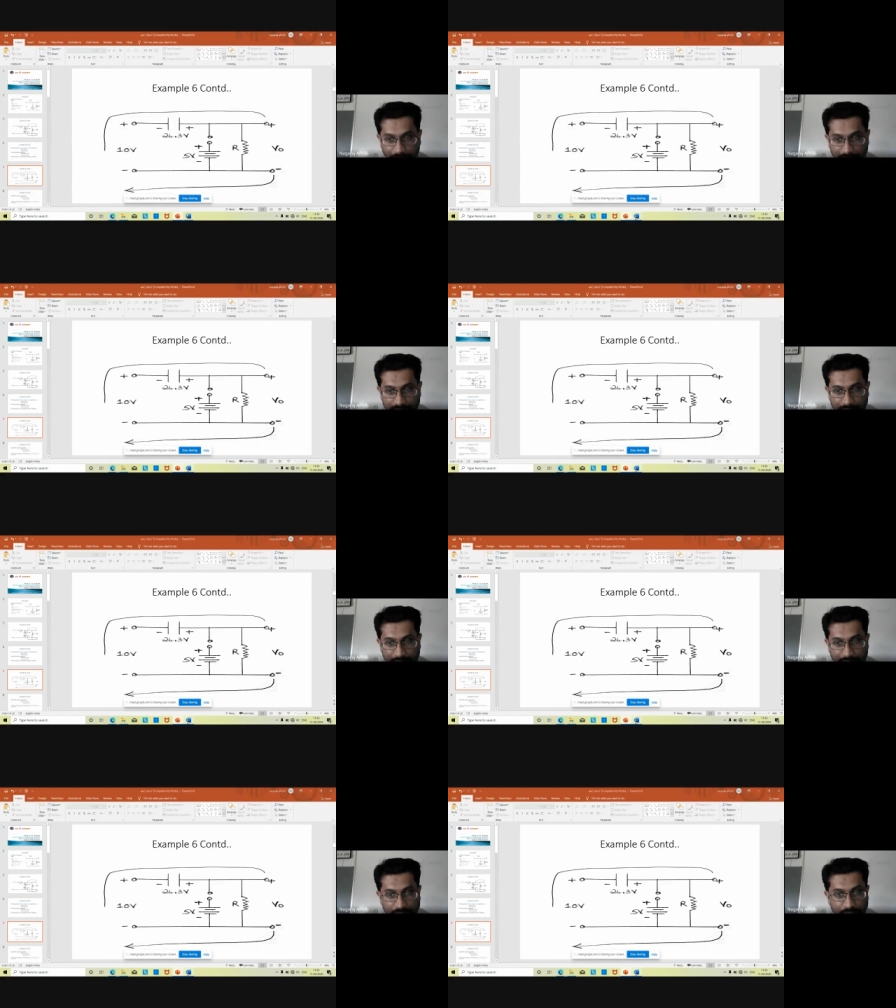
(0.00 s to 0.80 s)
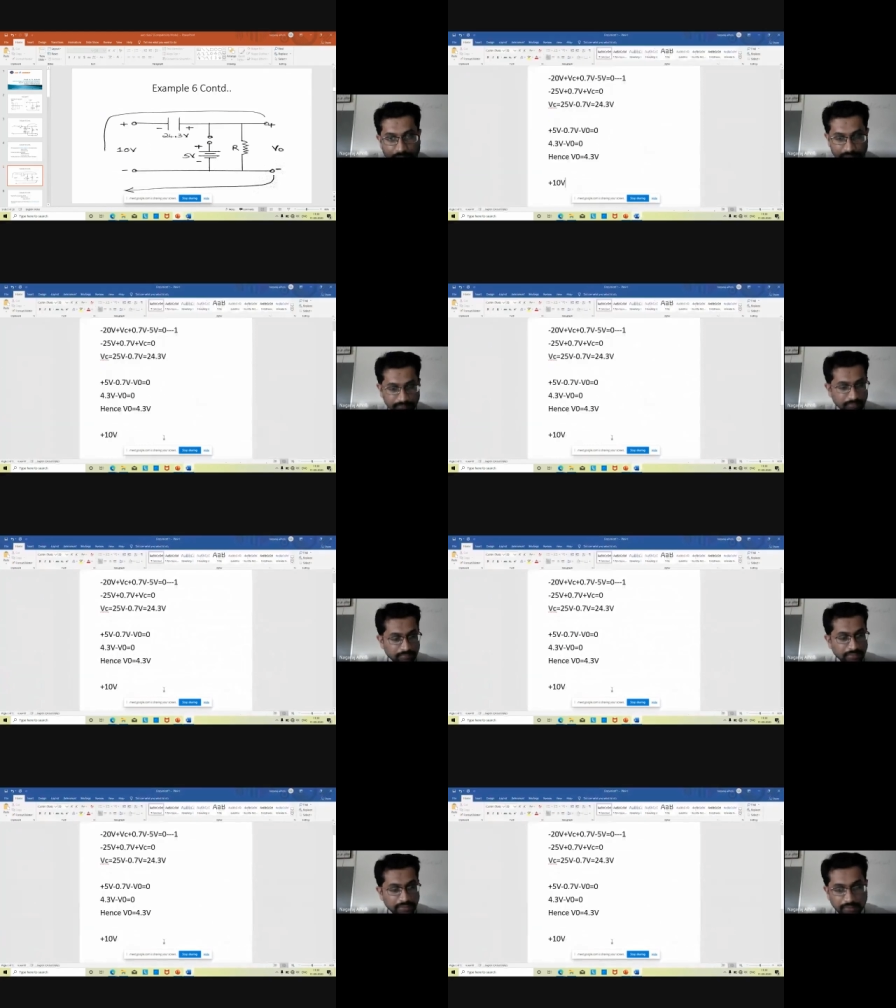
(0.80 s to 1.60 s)
It is plus. So
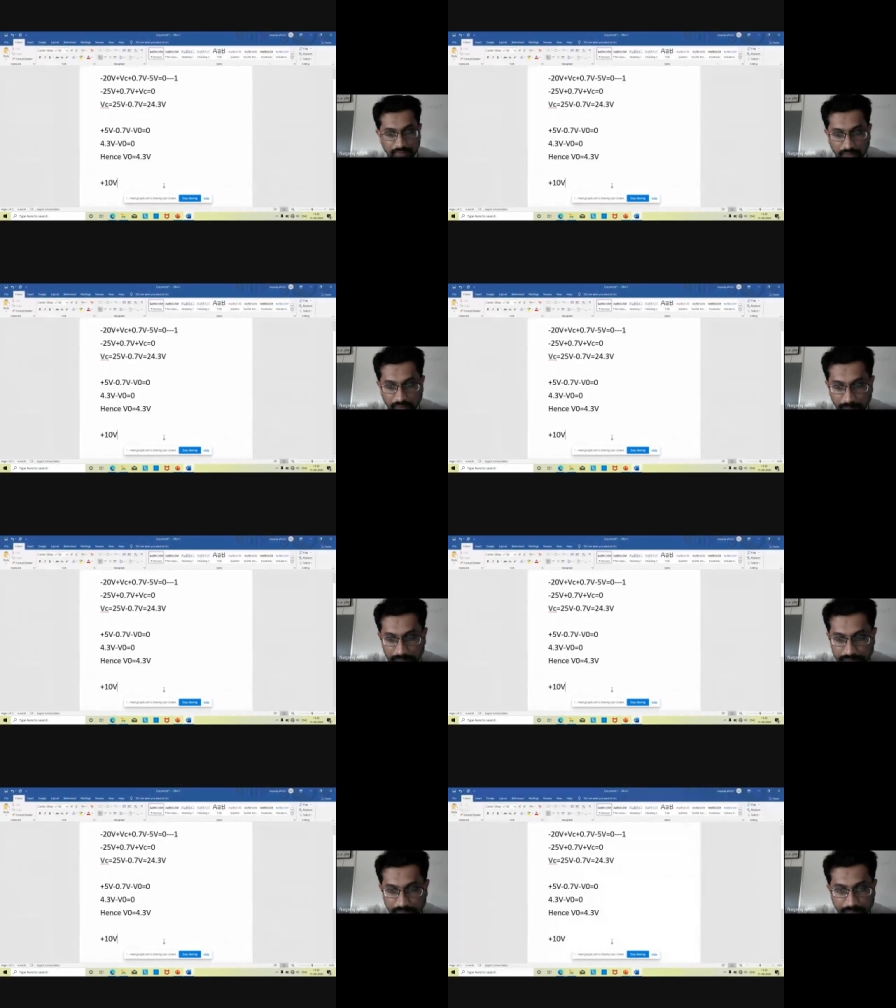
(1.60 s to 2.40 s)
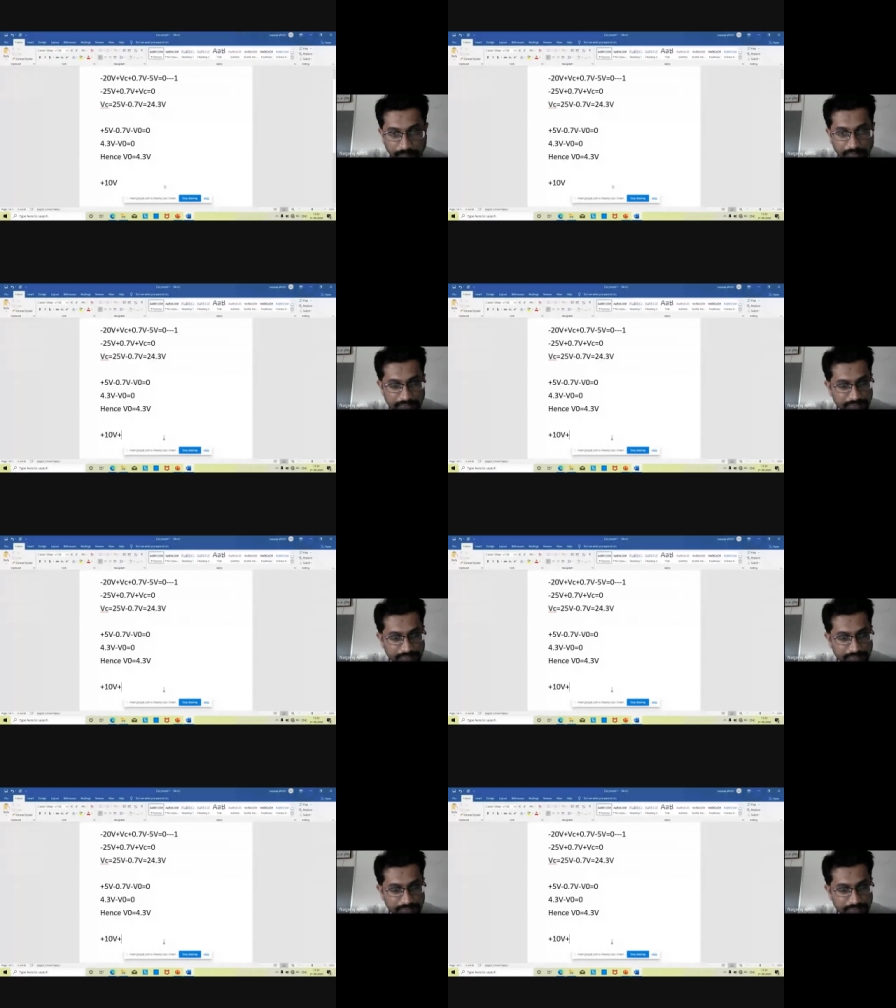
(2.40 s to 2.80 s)
this will be how much?